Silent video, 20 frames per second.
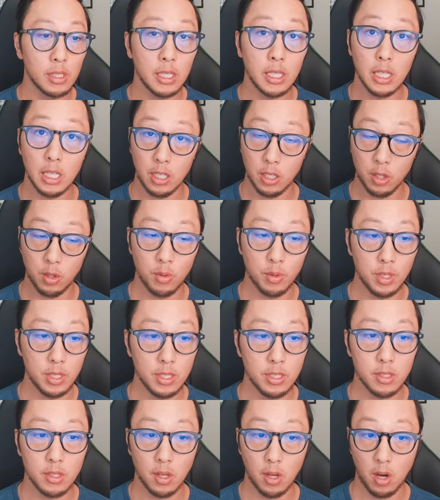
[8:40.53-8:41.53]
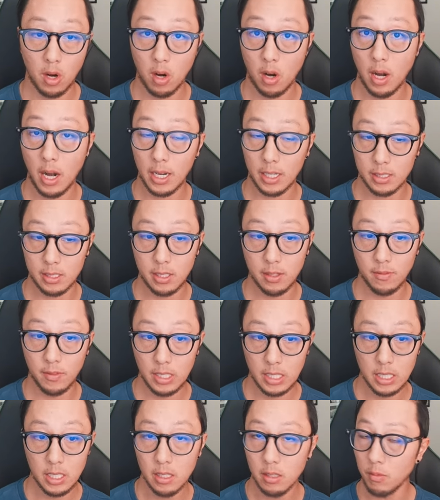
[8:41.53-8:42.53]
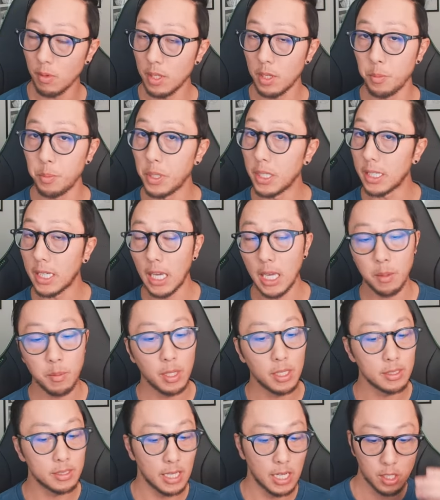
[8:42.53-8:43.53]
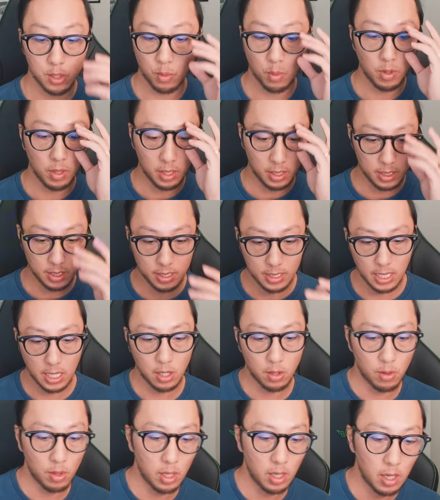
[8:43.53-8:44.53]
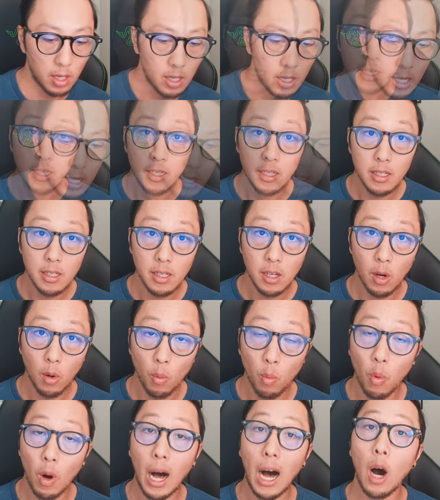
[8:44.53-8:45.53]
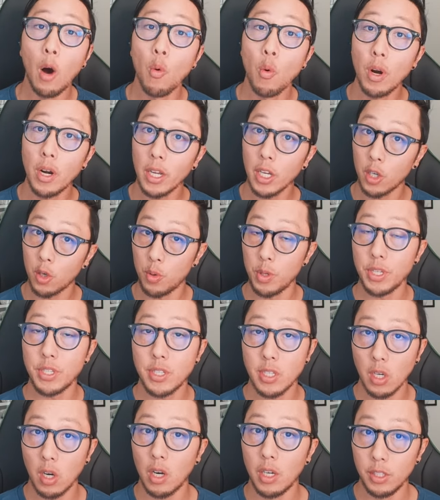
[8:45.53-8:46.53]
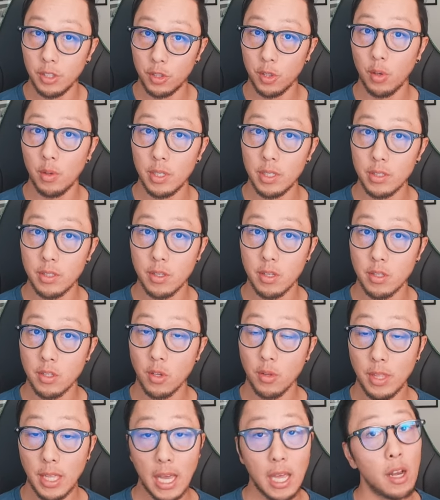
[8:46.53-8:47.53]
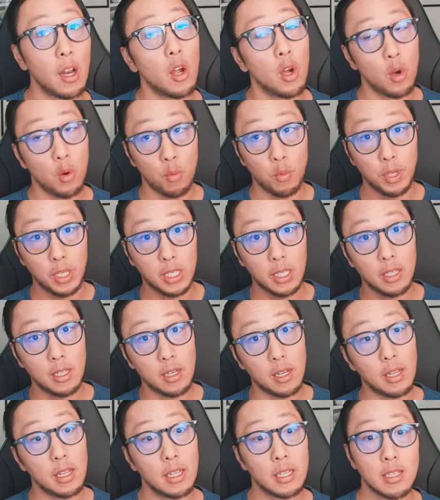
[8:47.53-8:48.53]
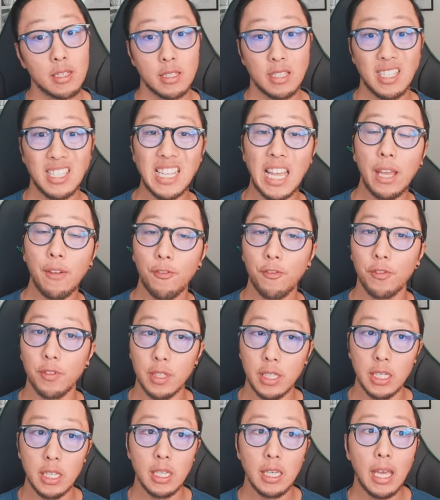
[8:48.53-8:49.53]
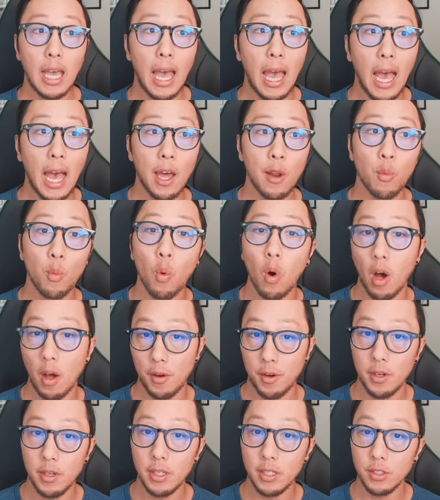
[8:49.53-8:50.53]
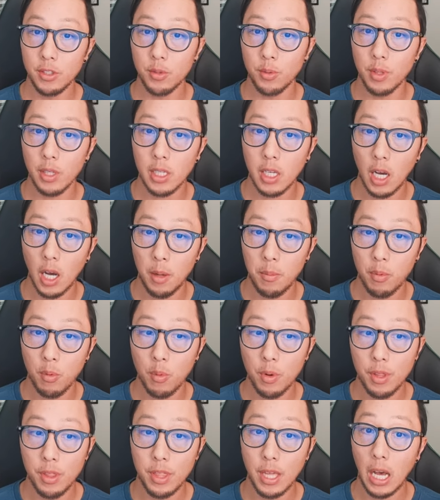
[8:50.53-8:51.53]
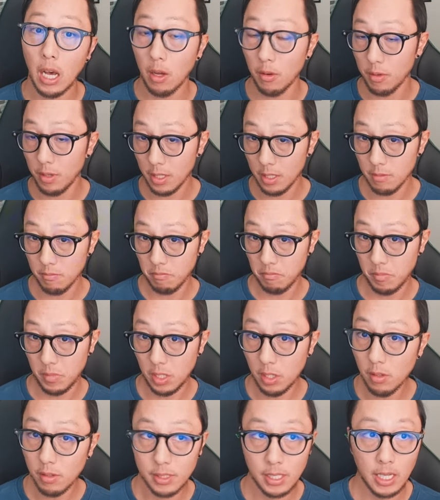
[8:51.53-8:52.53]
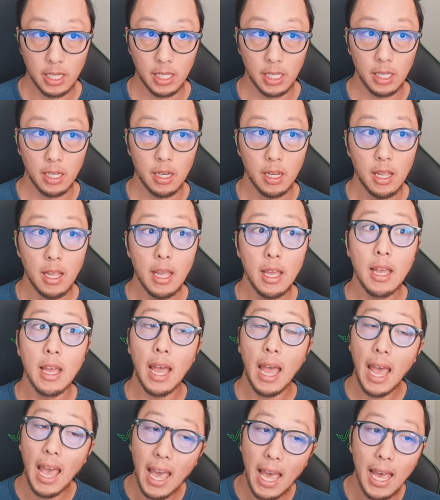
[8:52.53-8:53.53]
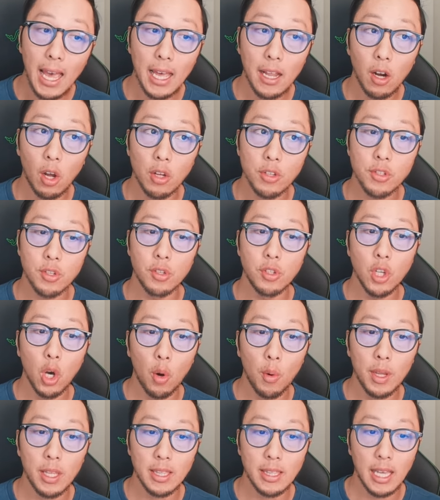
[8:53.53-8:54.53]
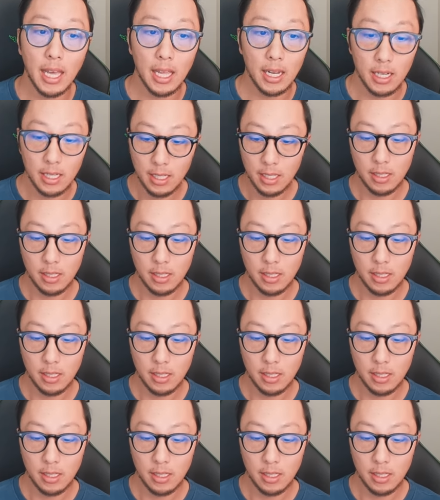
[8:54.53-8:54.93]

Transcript: increase our activity, whether it be gaming, desk work, etc., so while we're increasing our endurance, so that we can safely add water into the cup without irritating it. And also knowing that